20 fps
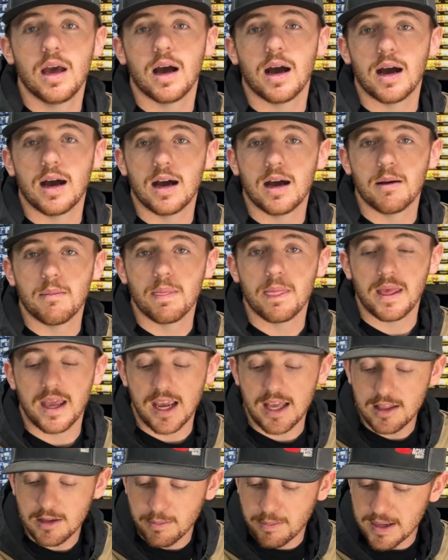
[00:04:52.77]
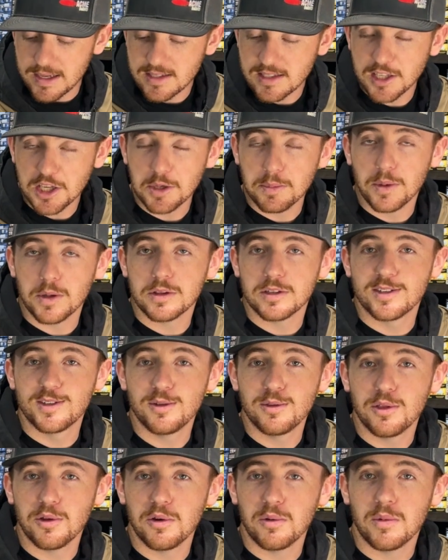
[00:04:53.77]
And the best thing about the
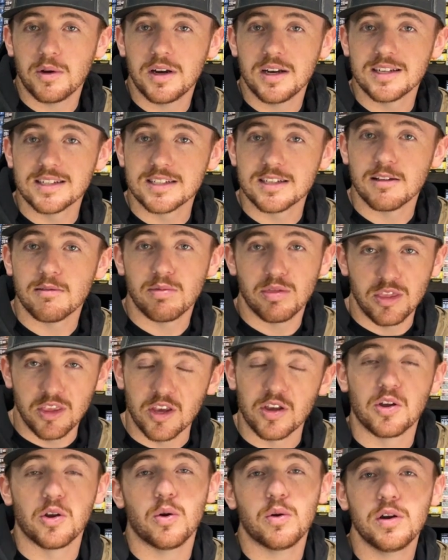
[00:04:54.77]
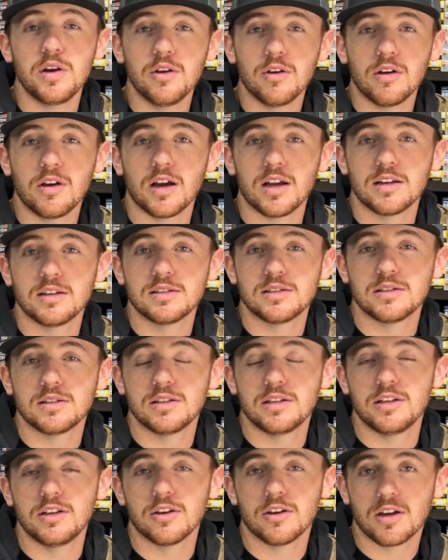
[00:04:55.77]
231 is you go to your gun
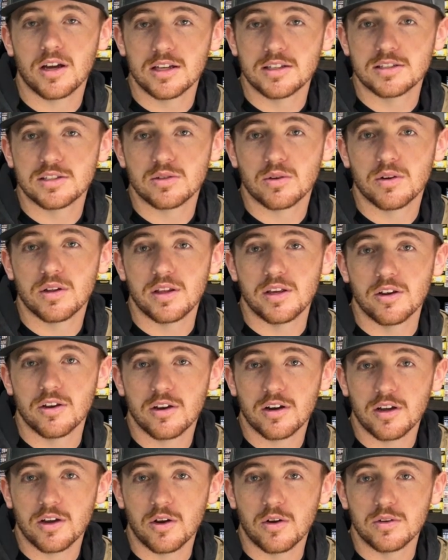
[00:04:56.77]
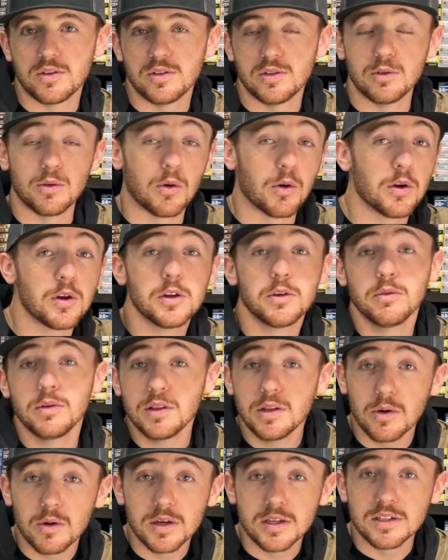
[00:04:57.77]
your gun store that you're going to go to or your
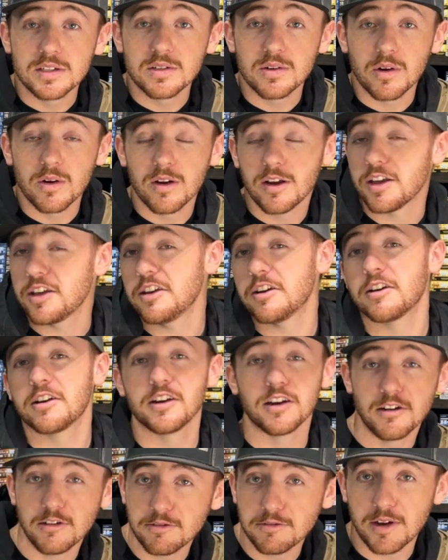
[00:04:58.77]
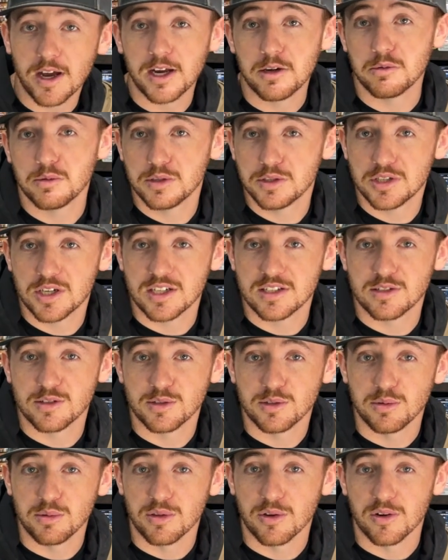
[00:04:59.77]
reloading store, you're going to find Winchester
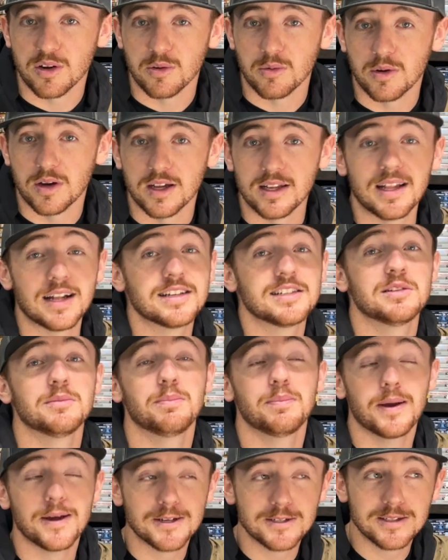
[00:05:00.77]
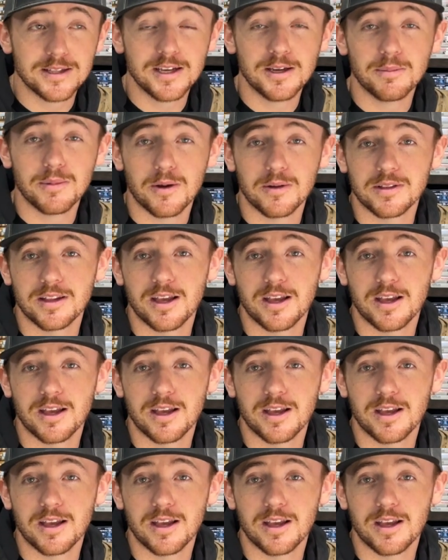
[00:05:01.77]
231. That's the best thing about